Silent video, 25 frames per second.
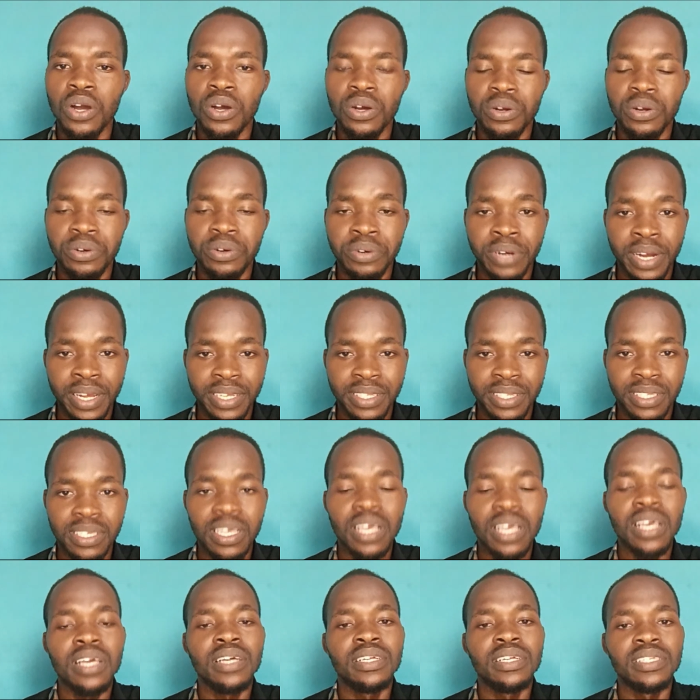All right.
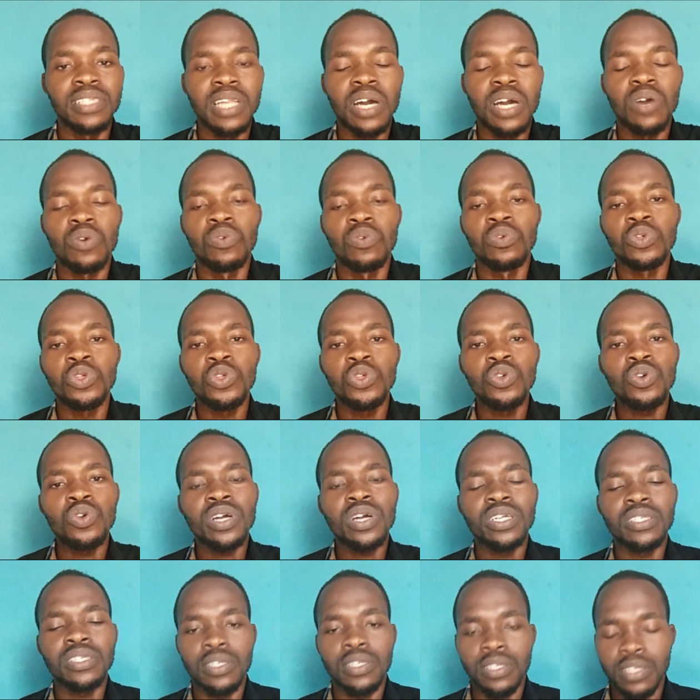Now you
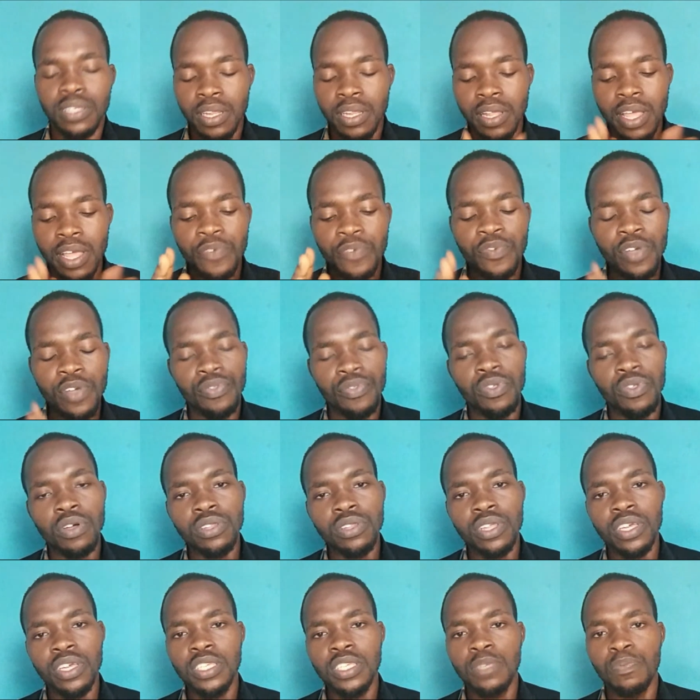can, if you have done
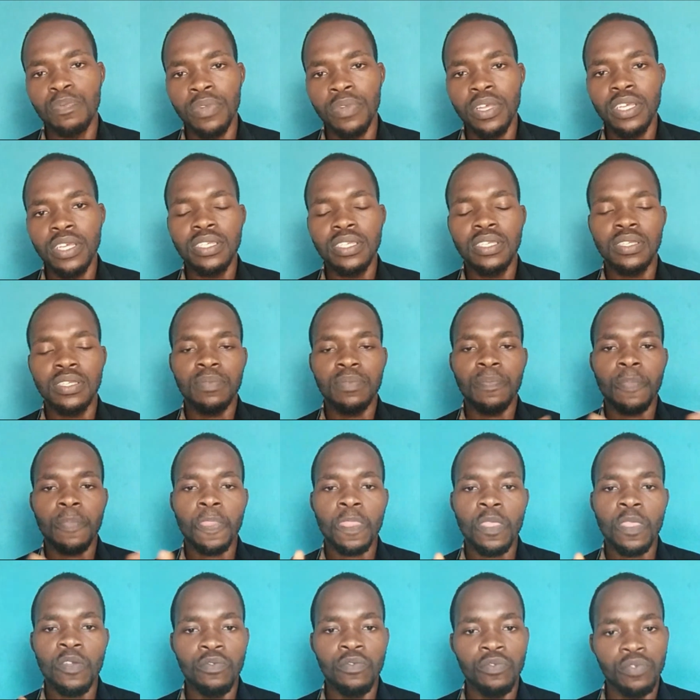this, please,
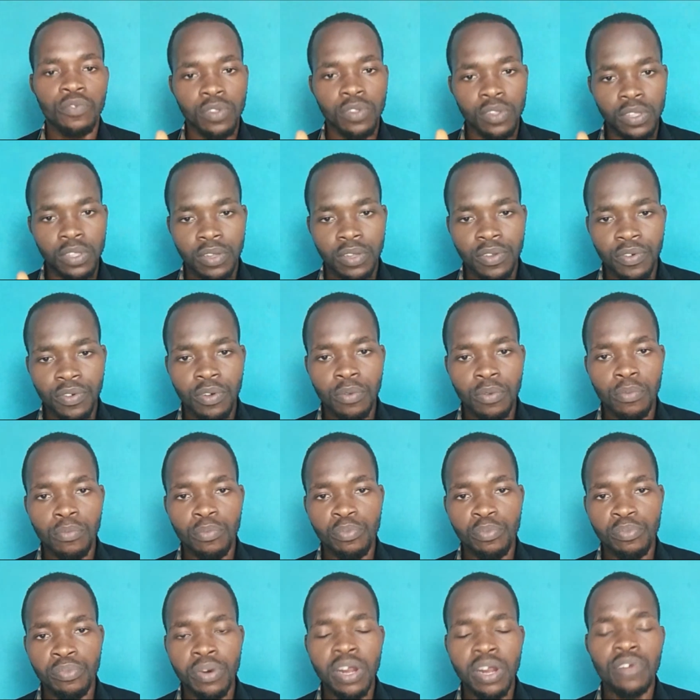
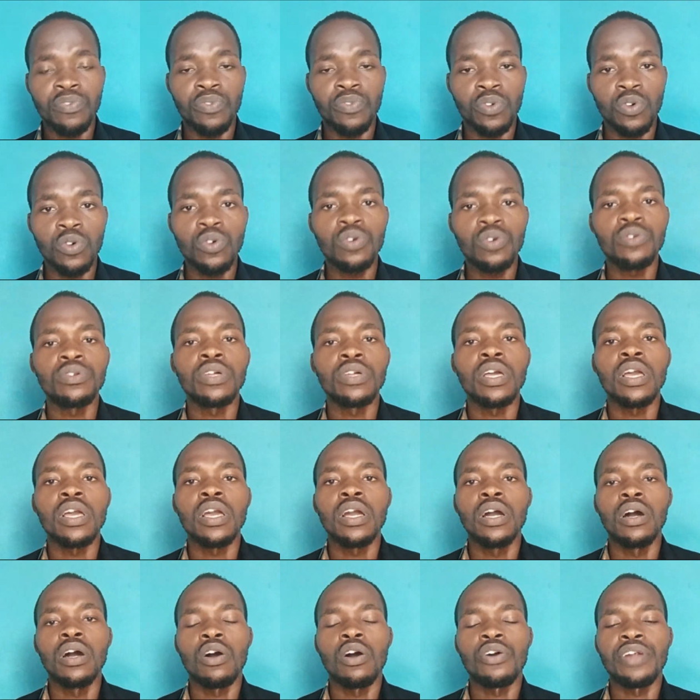bravo.
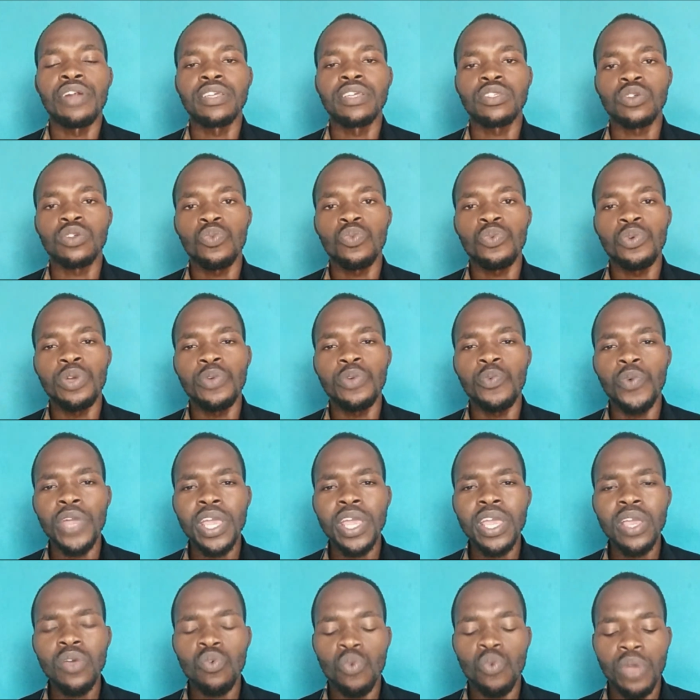All right. So we're
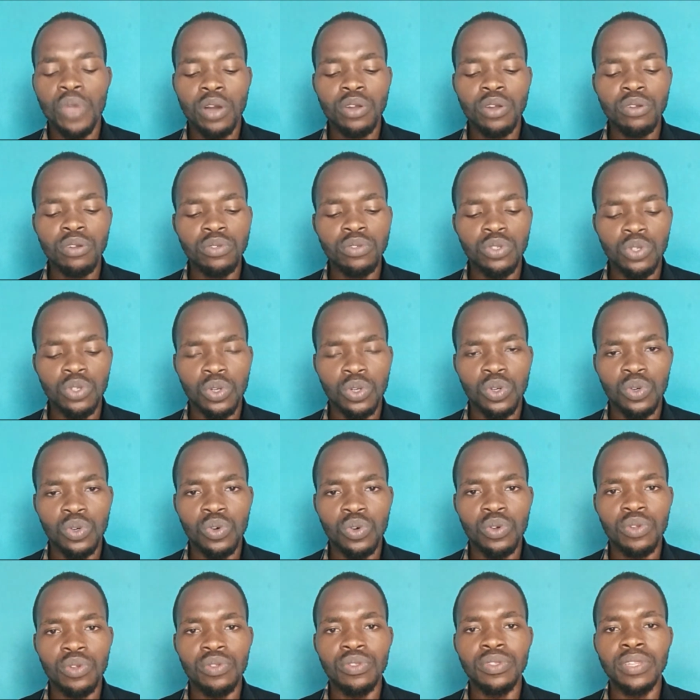gonna
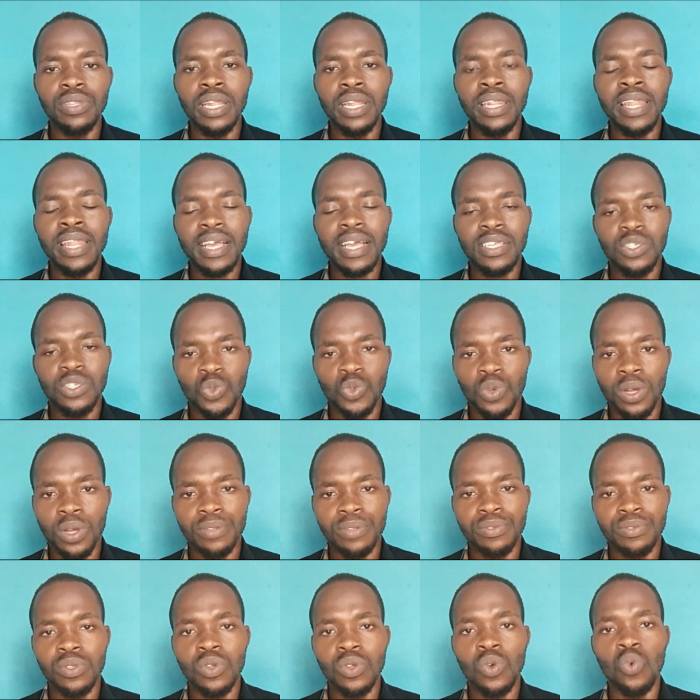do the next
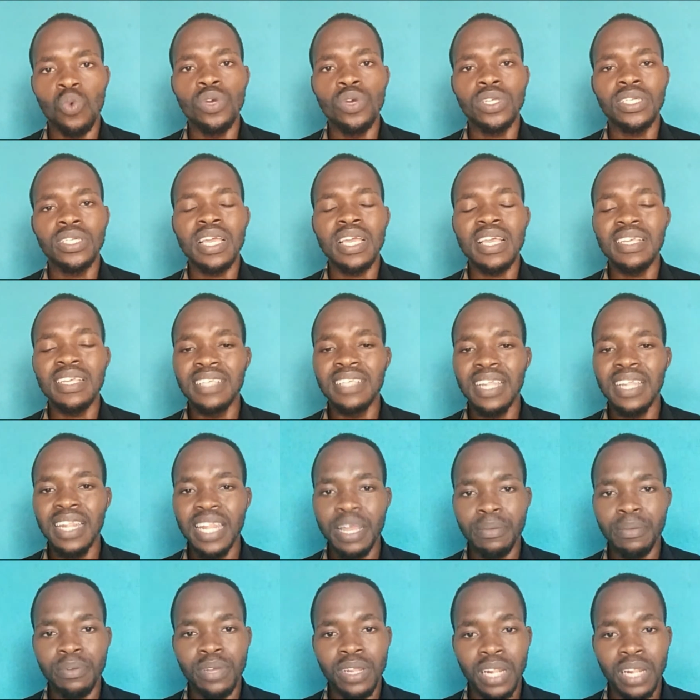one, which is the
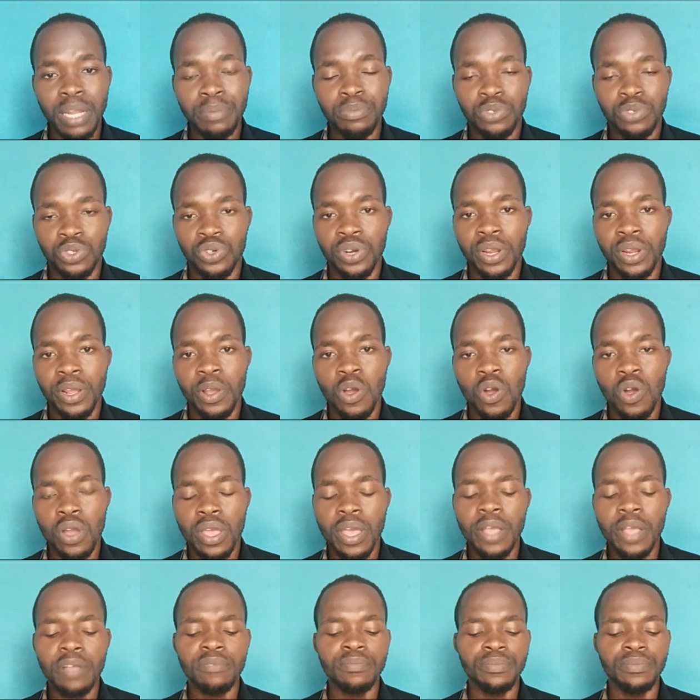lip tray.
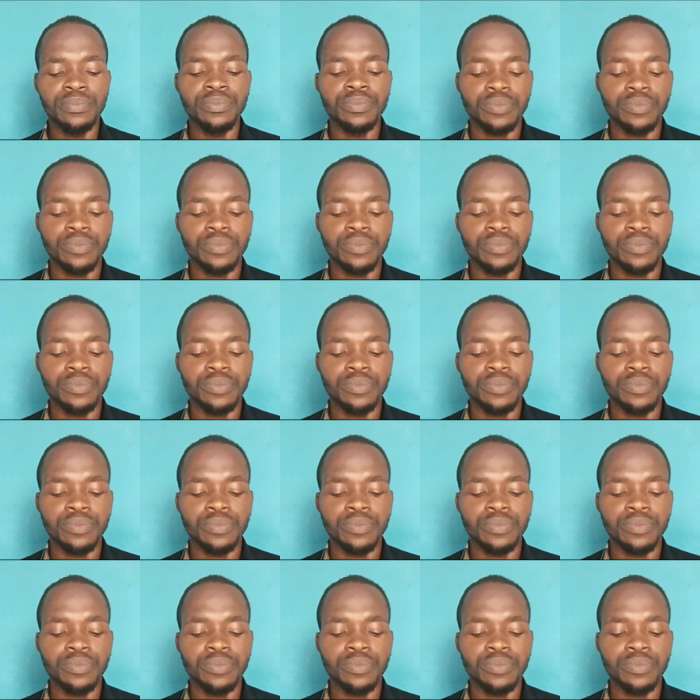Okay.